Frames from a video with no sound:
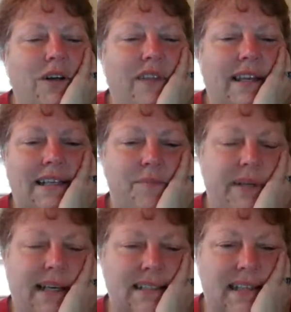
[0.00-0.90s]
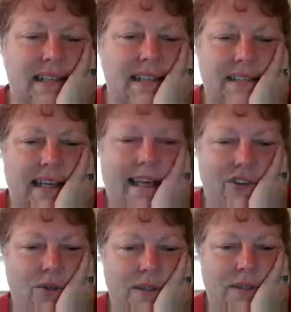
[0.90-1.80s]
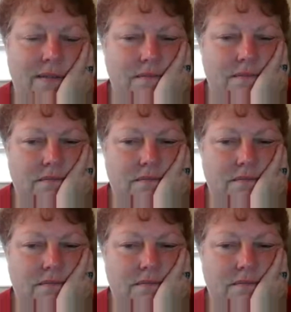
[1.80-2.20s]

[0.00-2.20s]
weird that SPSS can't do it.